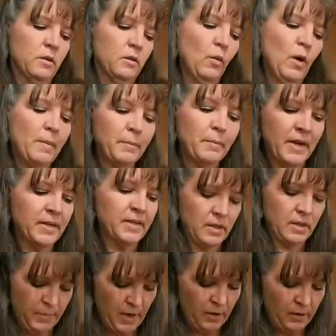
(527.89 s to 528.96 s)
what
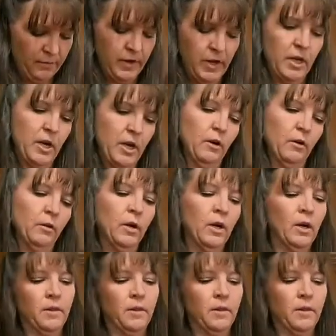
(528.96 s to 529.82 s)
makes a better video